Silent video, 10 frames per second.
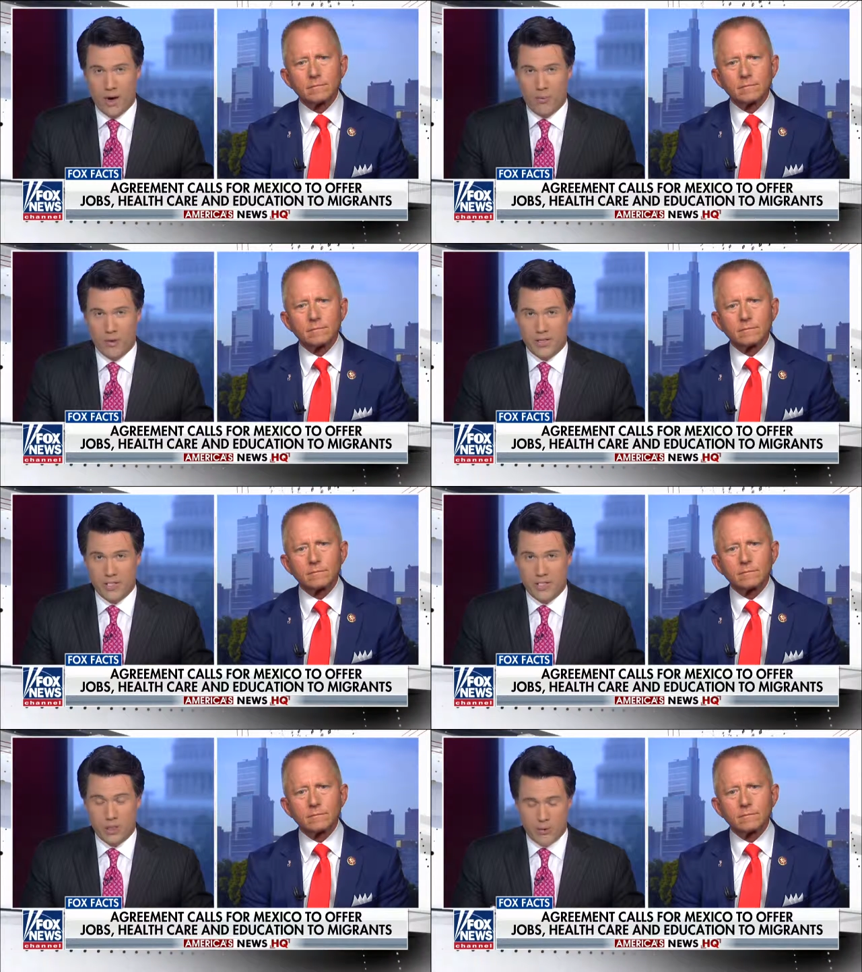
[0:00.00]
Speaker 1: with
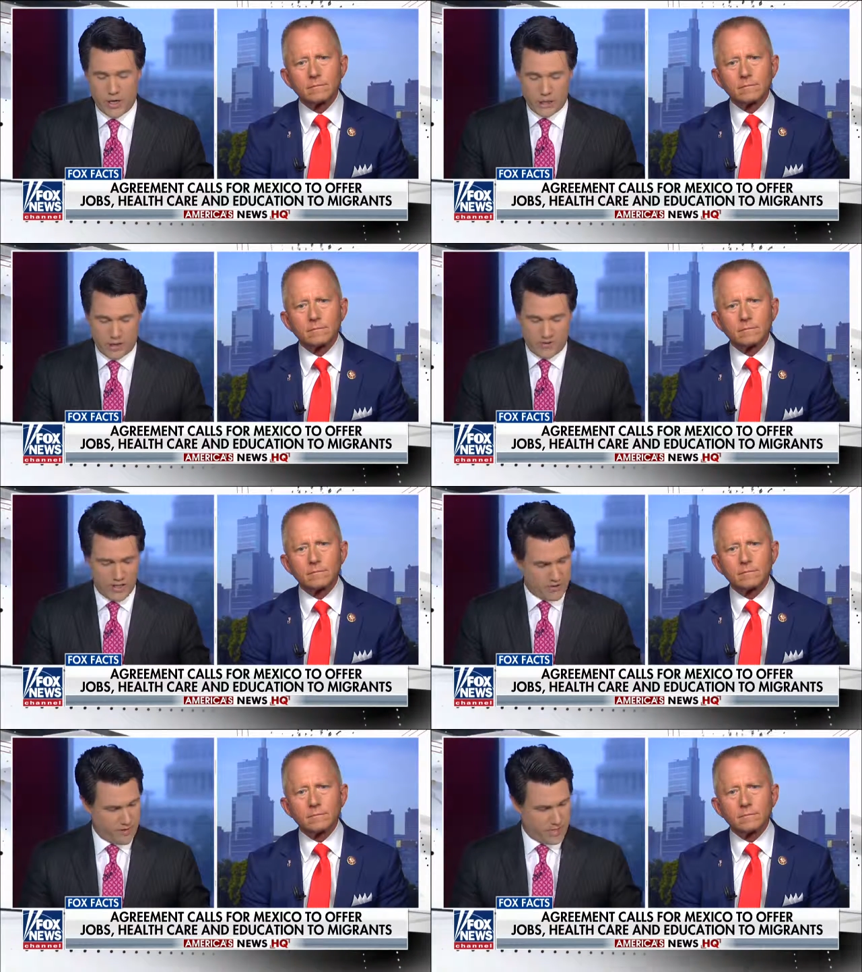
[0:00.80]
this situation
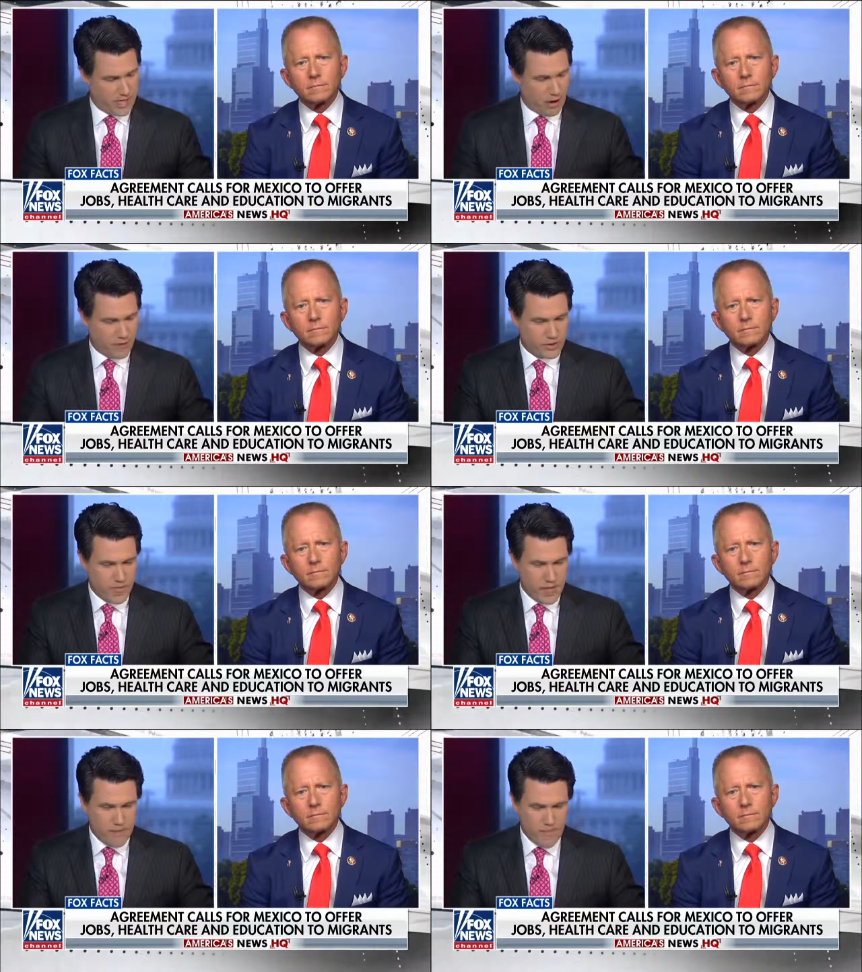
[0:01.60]
vis-a-vis tariffs,
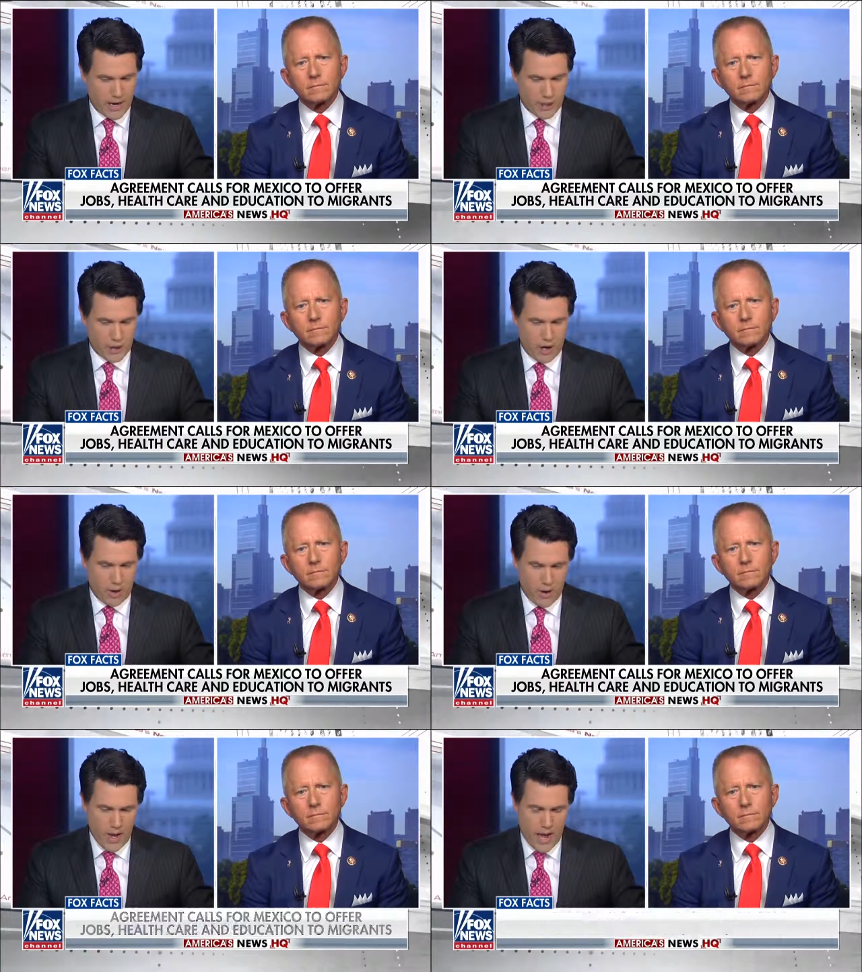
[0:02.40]

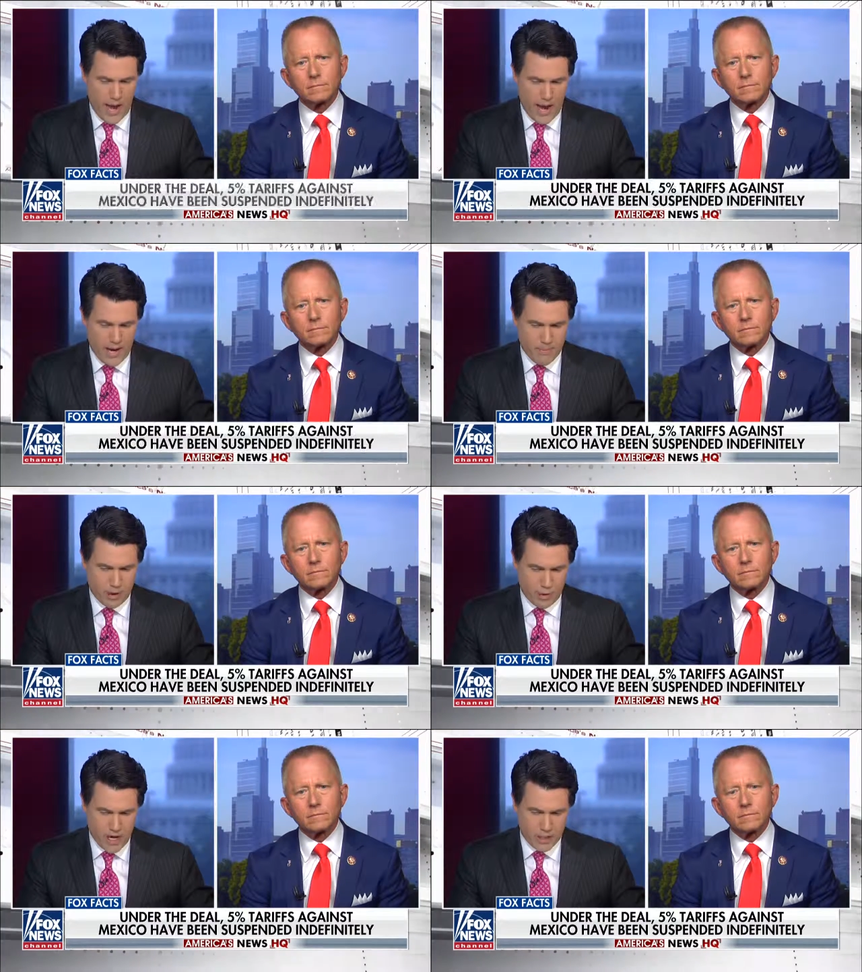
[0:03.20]
Mexico, and
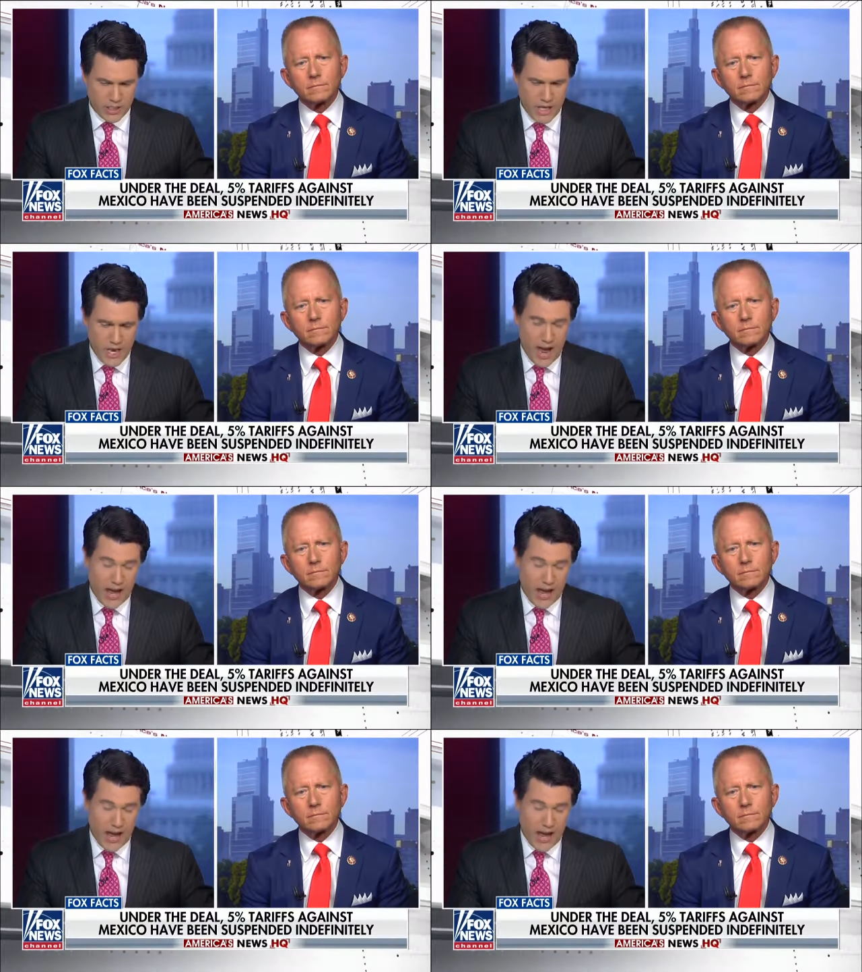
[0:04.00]
immigration.